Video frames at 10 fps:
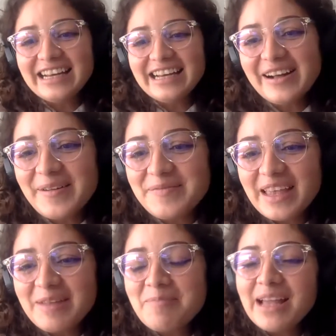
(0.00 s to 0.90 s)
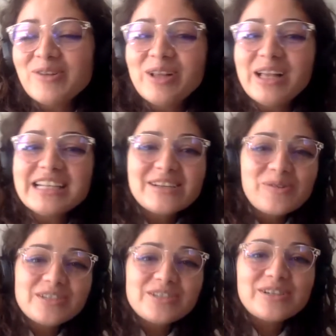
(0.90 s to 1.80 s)
And Michael has a
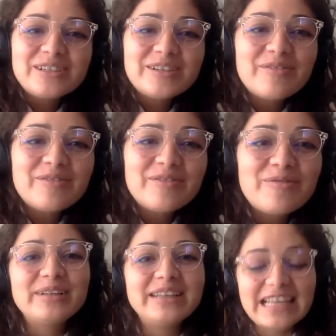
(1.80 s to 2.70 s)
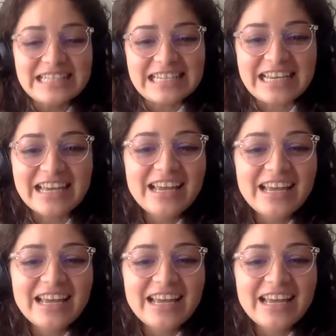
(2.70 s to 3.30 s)
question for Valency.